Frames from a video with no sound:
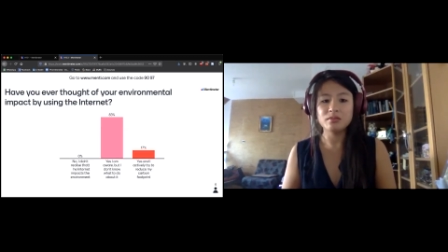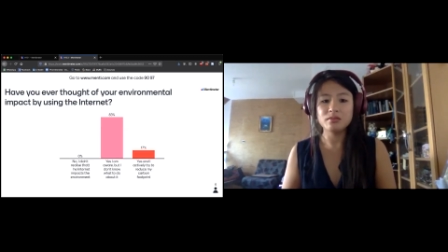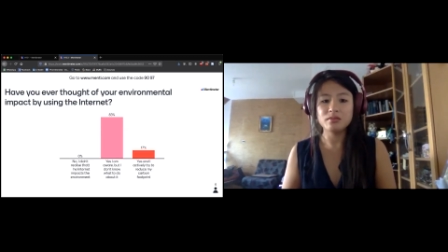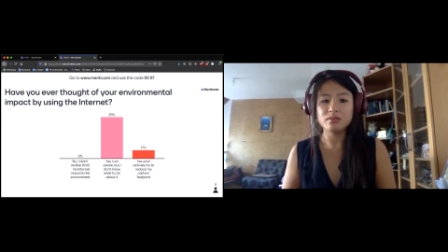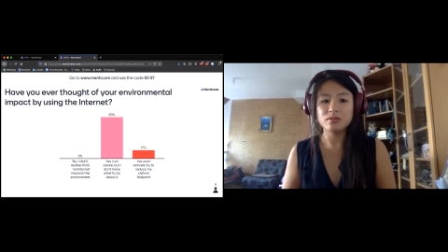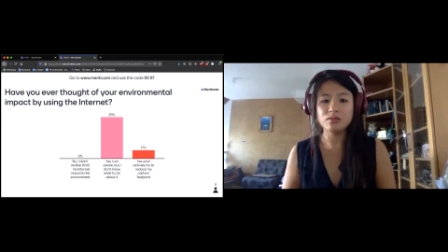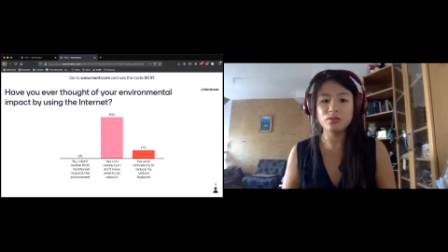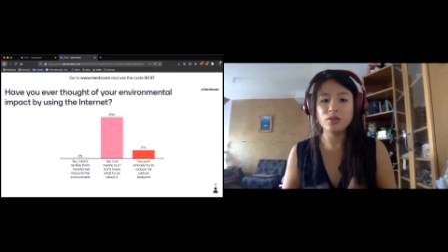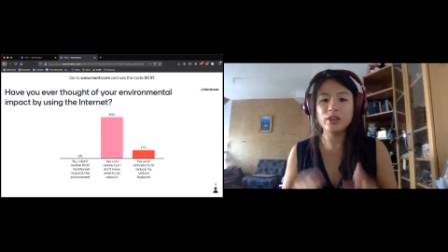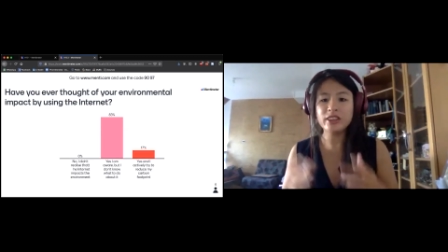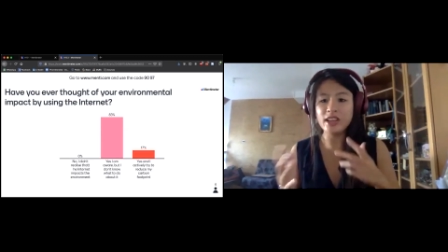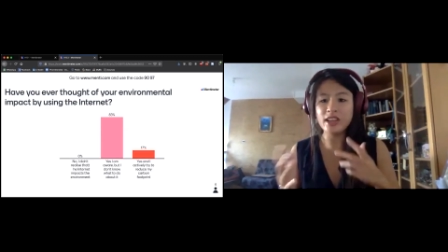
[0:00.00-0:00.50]

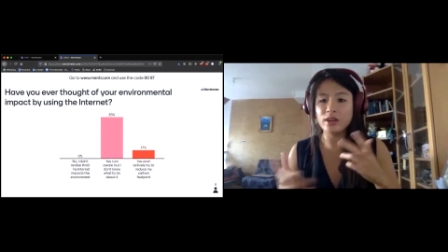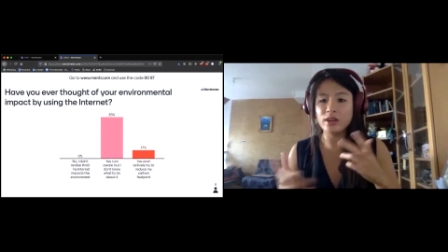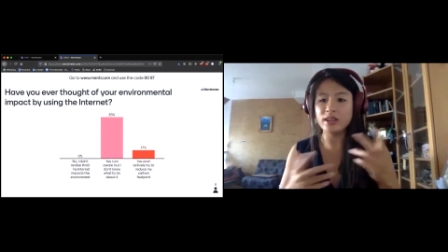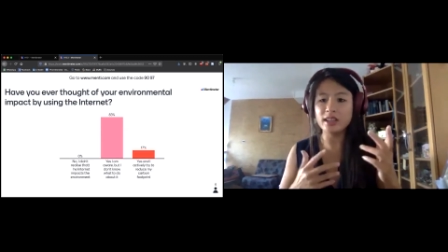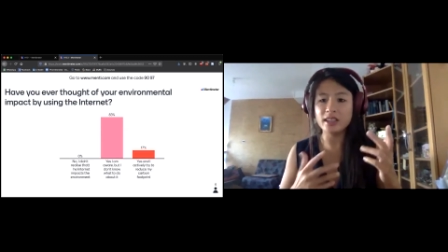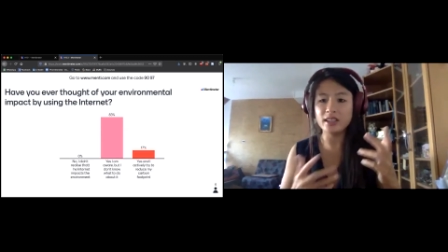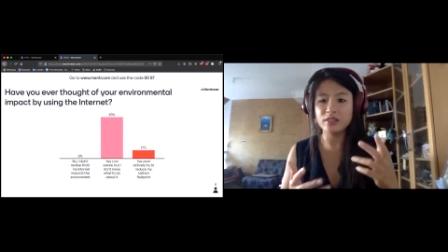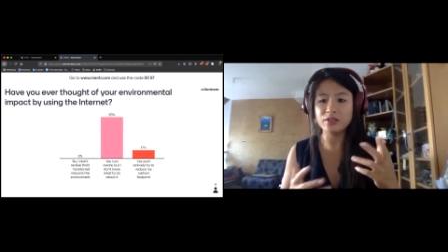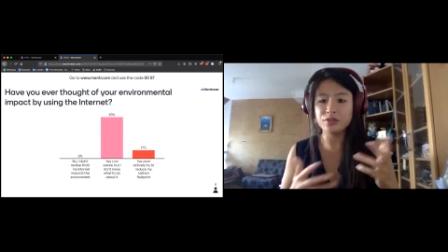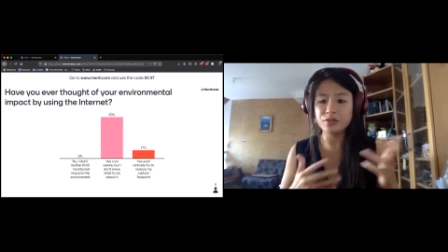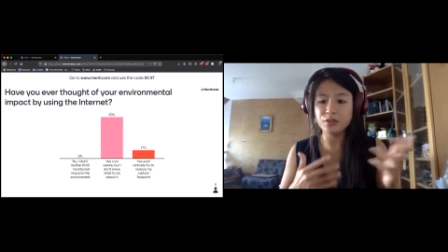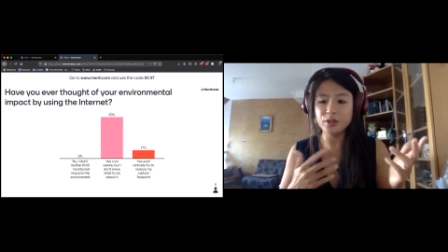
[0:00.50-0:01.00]
without
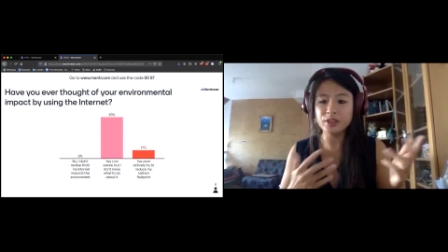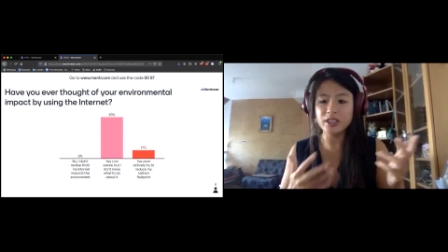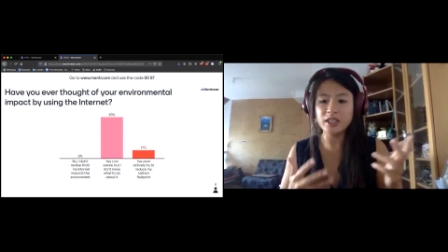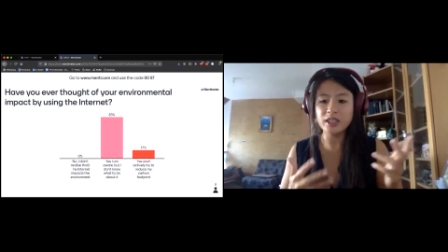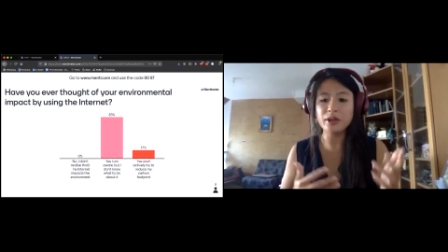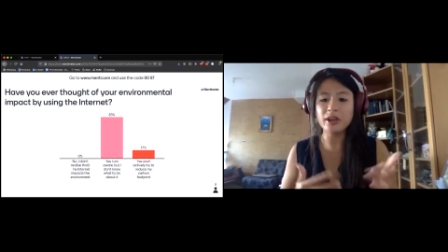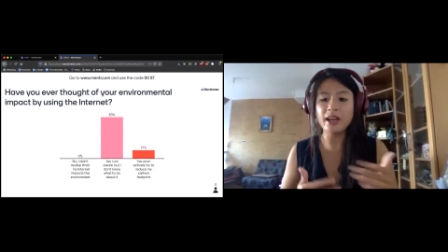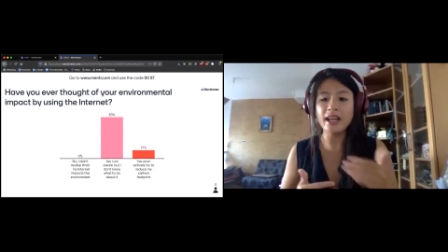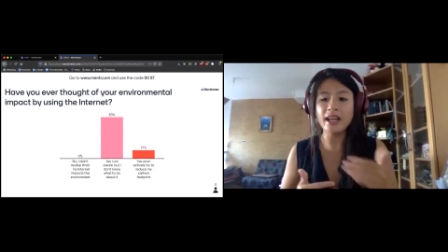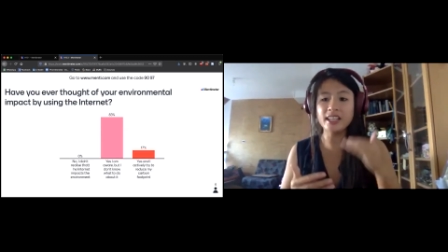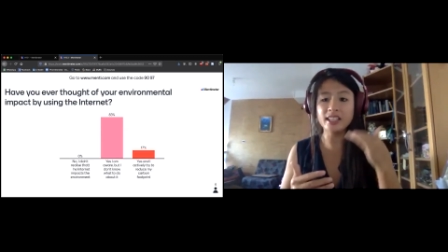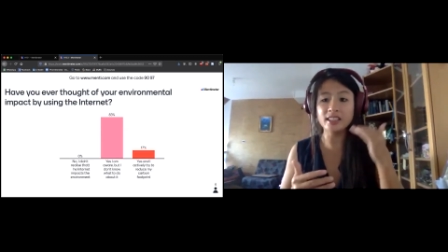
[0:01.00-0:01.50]
further
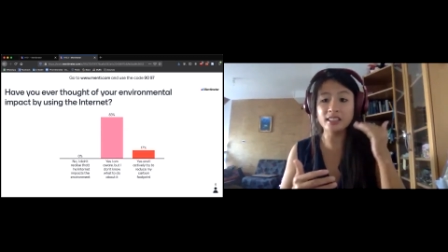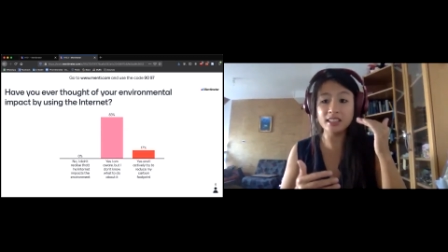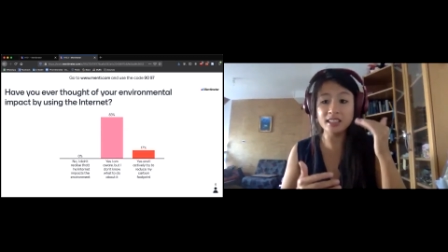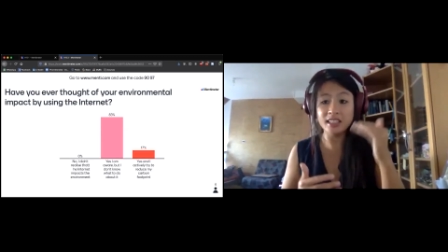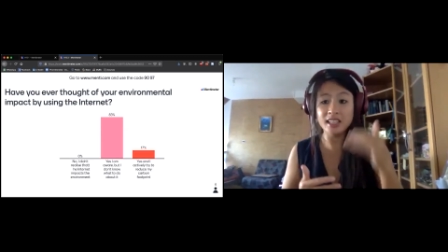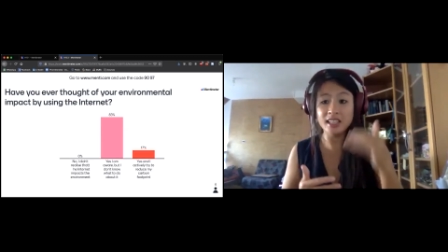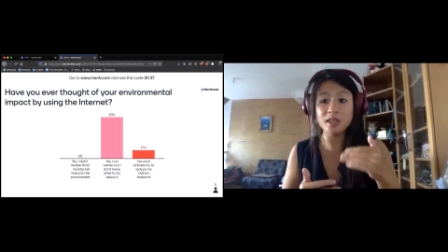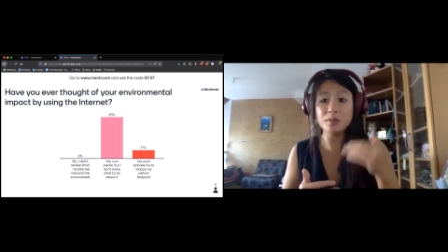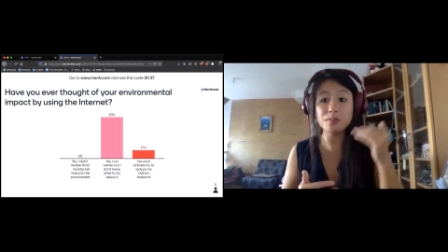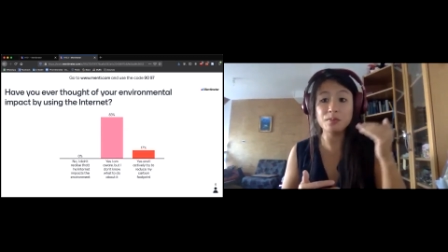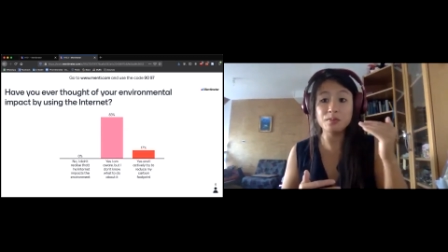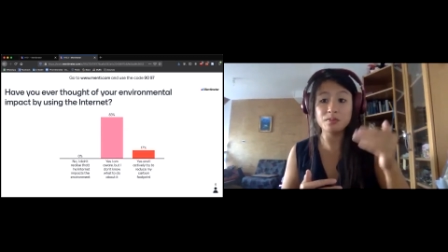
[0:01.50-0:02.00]
email, and then
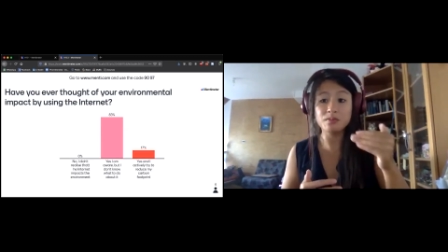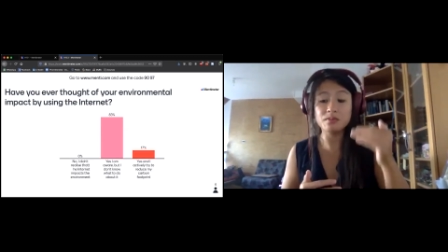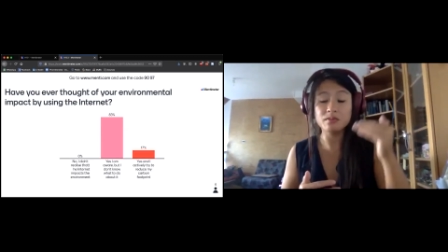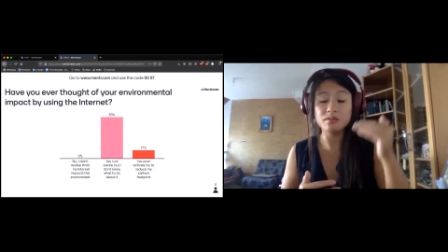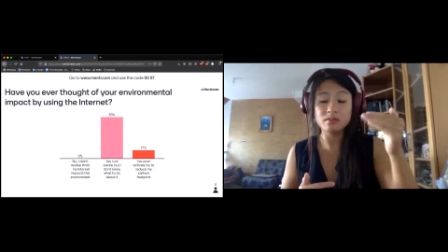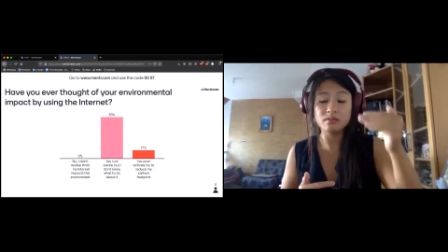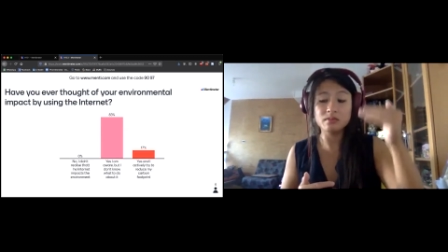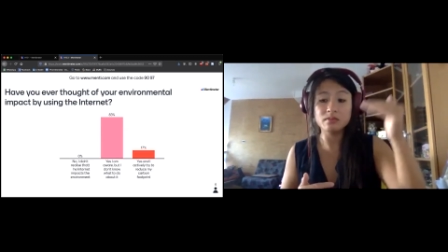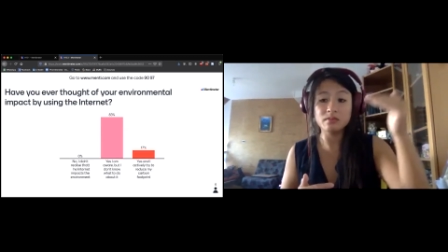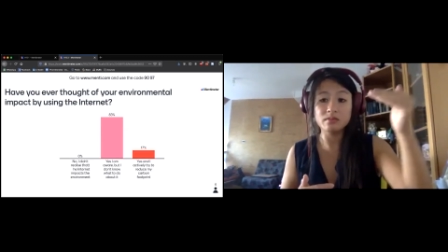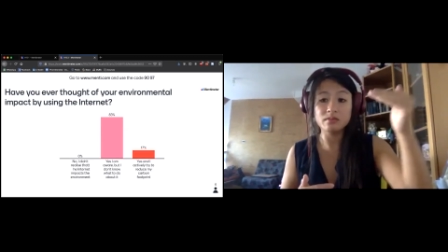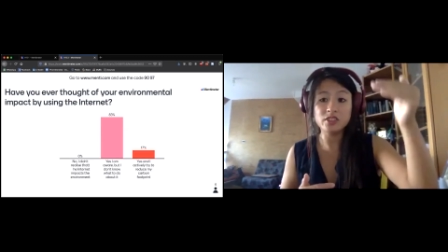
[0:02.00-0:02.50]
keep
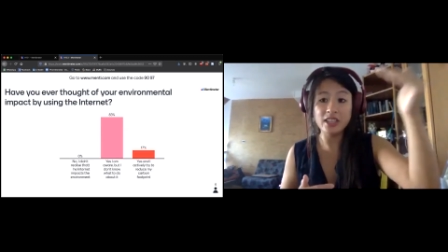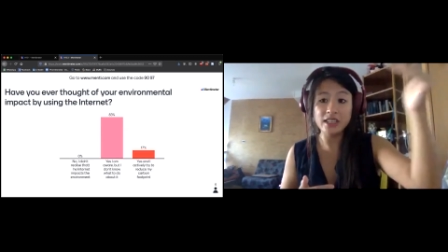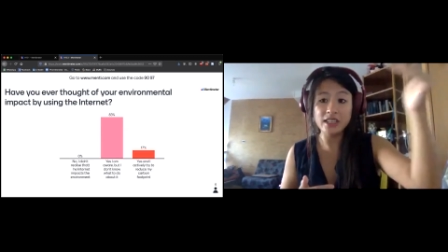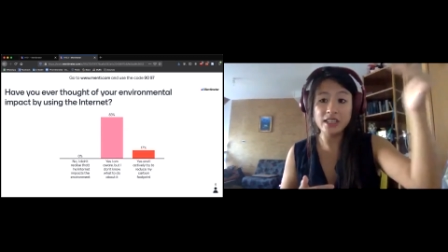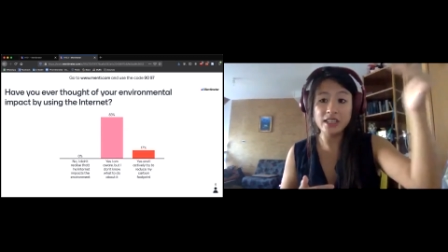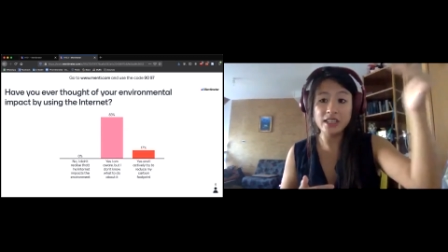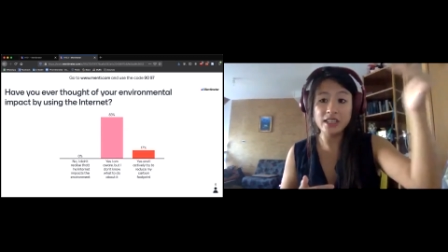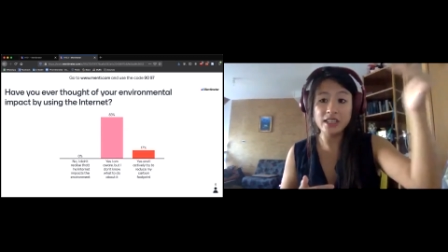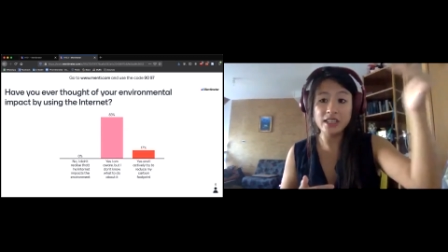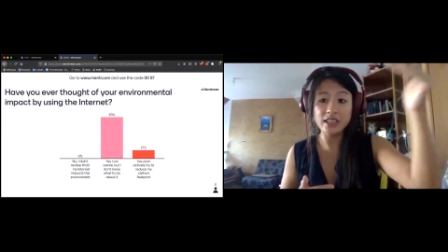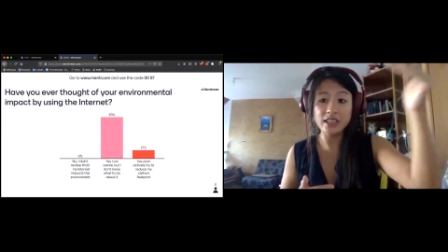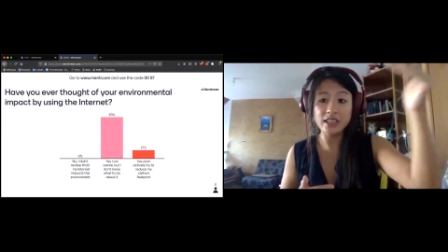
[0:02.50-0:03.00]

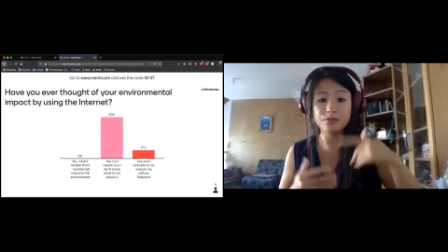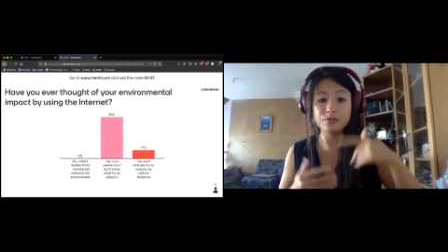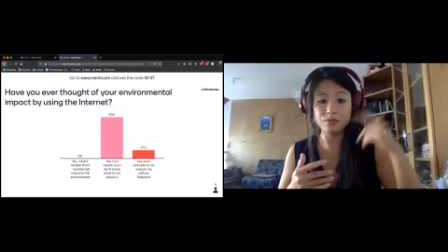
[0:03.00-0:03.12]
sending